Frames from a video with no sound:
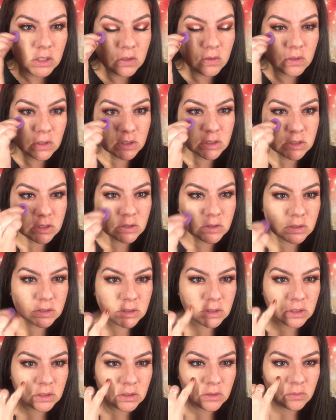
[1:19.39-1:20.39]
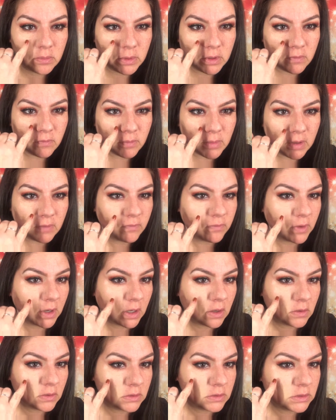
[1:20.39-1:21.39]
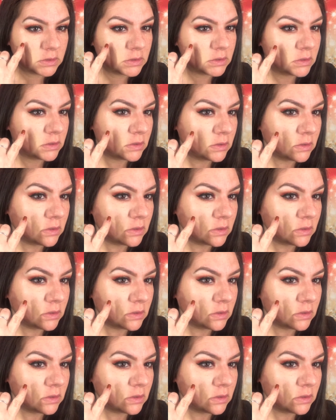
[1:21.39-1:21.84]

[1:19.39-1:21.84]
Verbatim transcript: You can still see a little bit of my freckles.